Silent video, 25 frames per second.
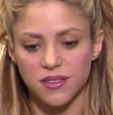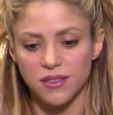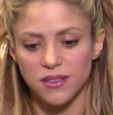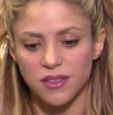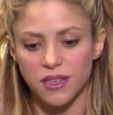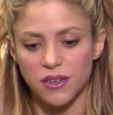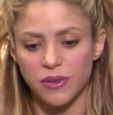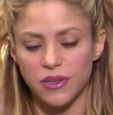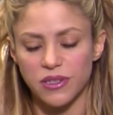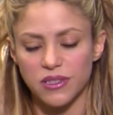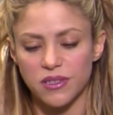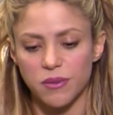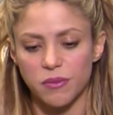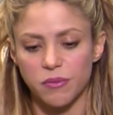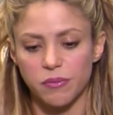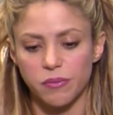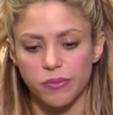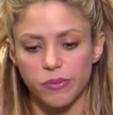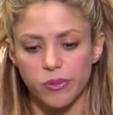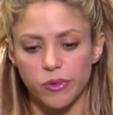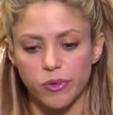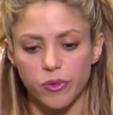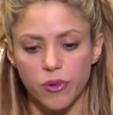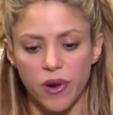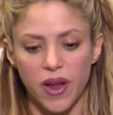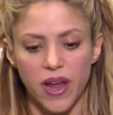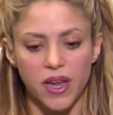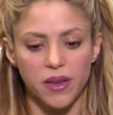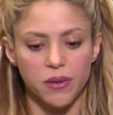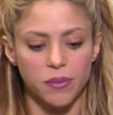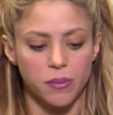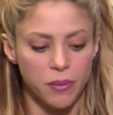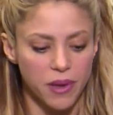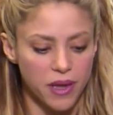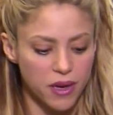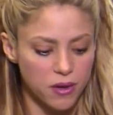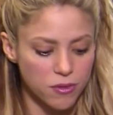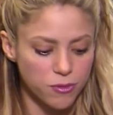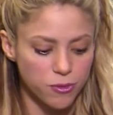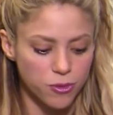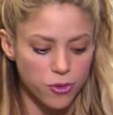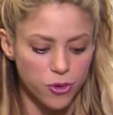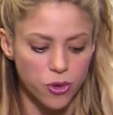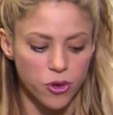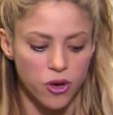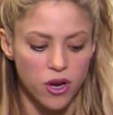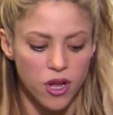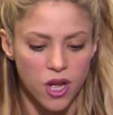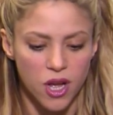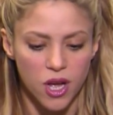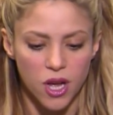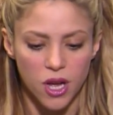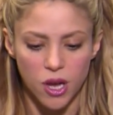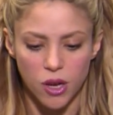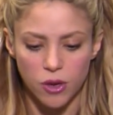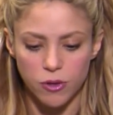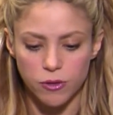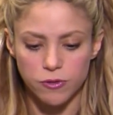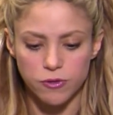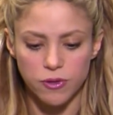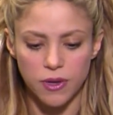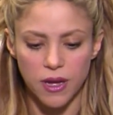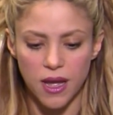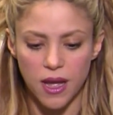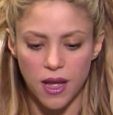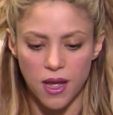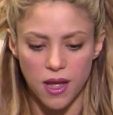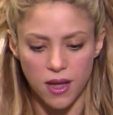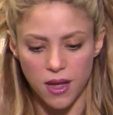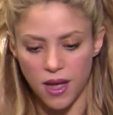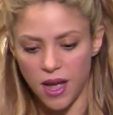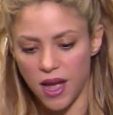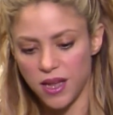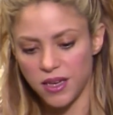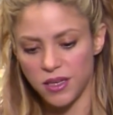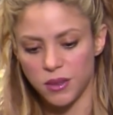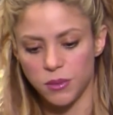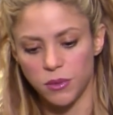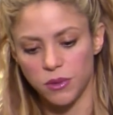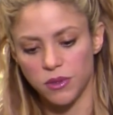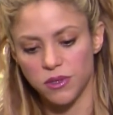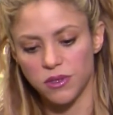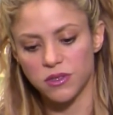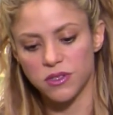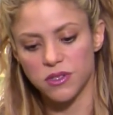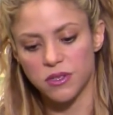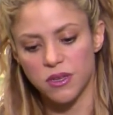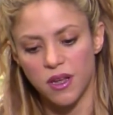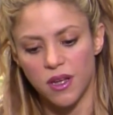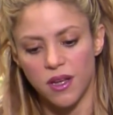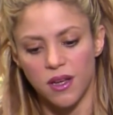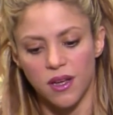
There is a great metaphor of animals,